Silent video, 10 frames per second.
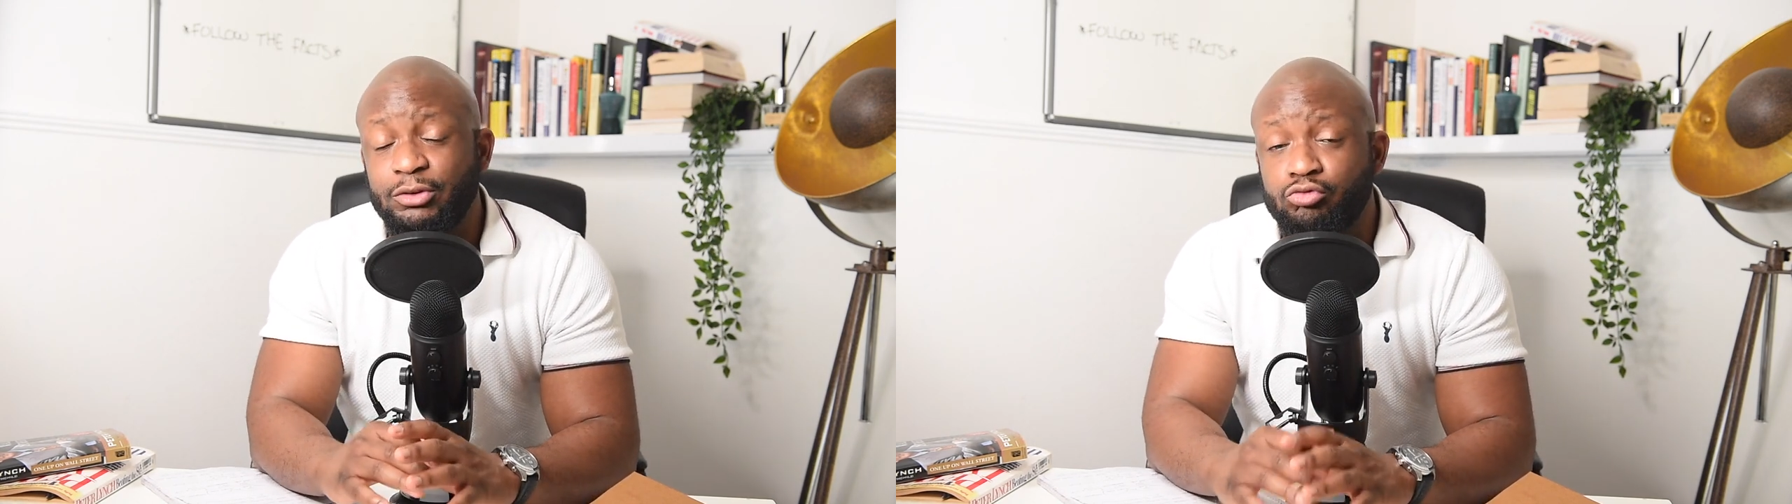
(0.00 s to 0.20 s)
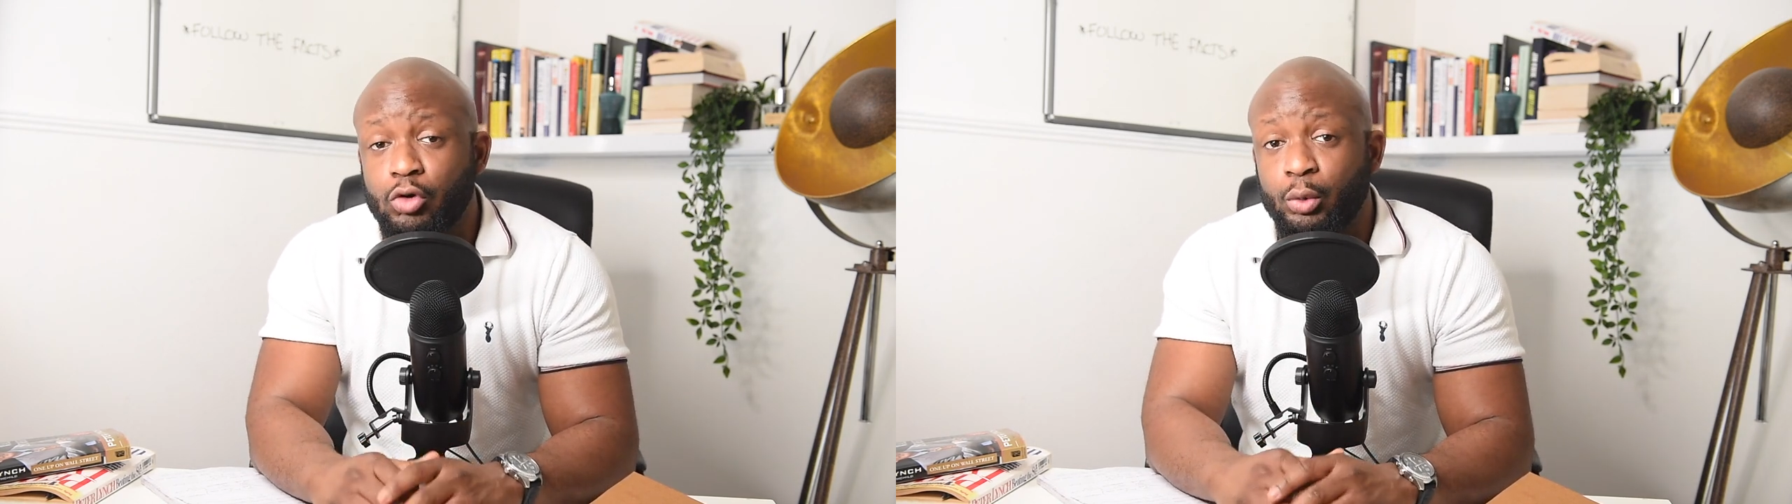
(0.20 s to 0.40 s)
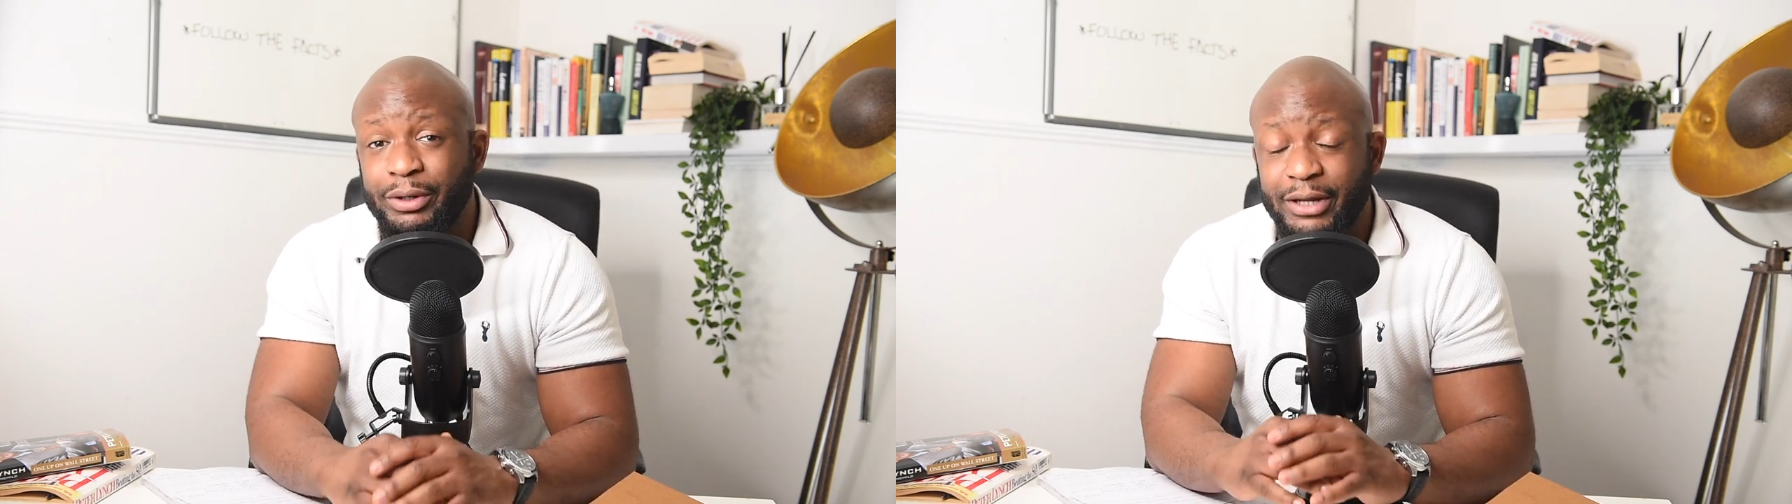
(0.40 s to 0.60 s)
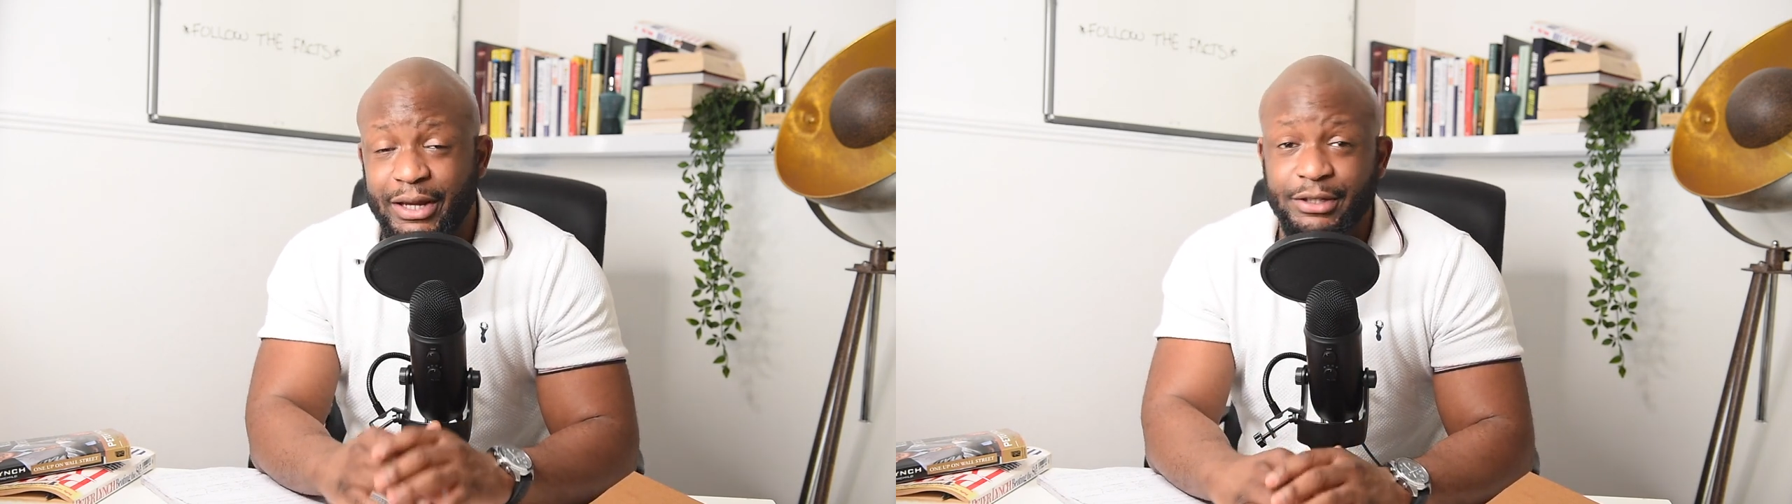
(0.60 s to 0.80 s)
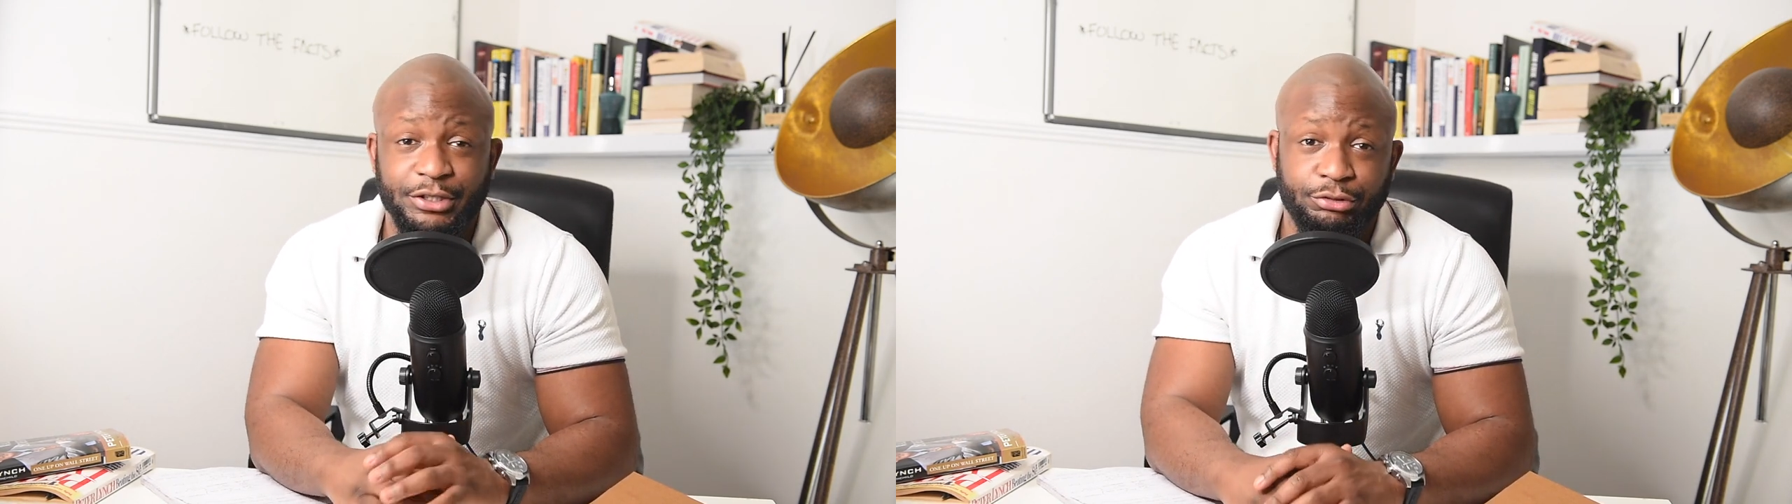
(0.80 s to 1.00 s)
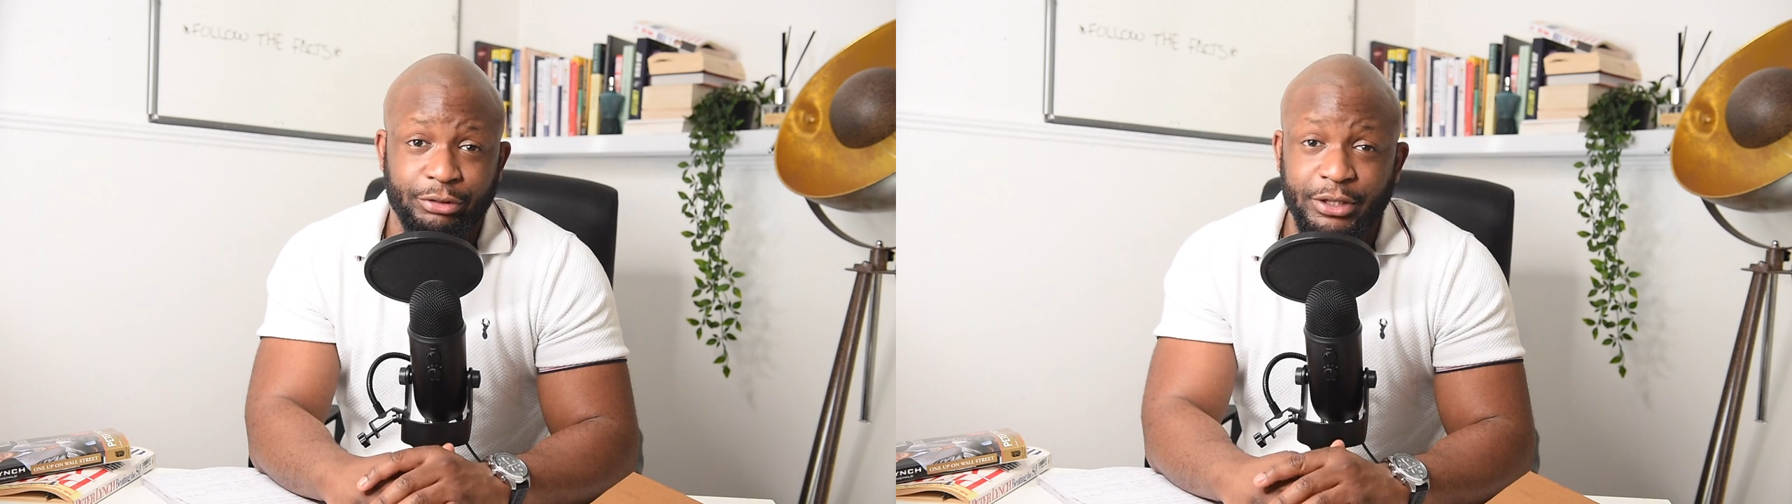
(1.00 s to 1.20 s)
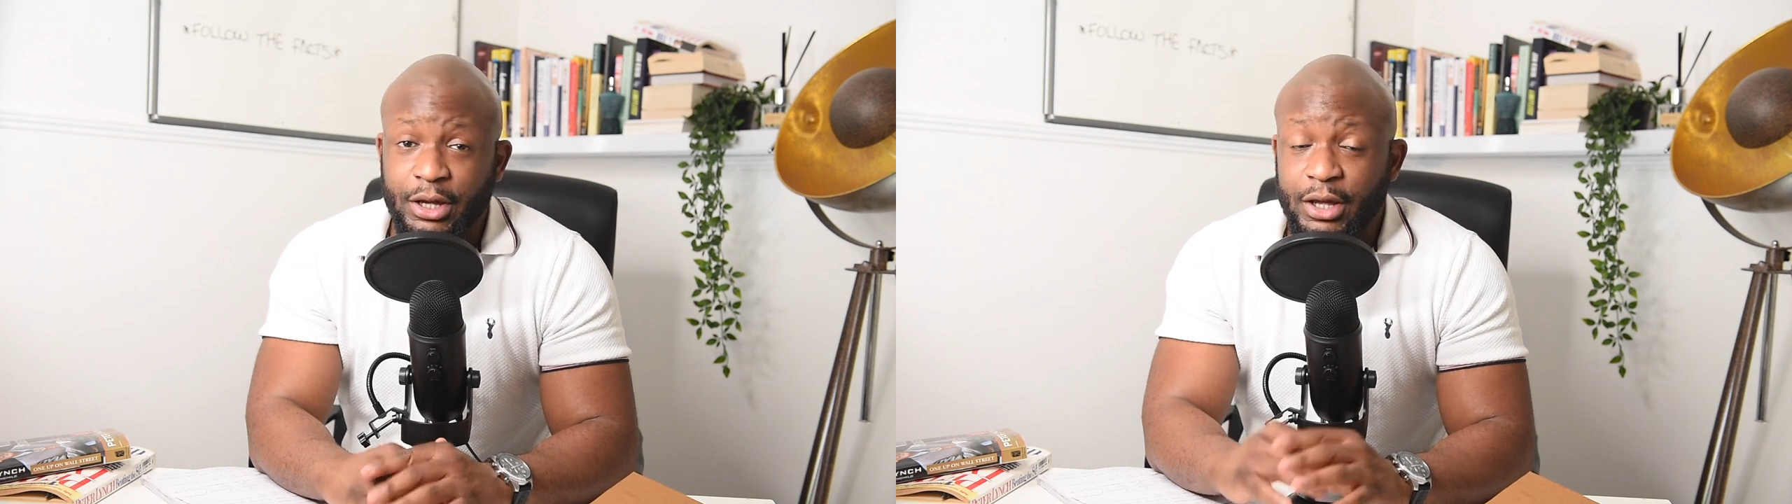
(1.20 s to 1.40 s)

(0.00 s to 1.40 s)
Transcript: growing industry.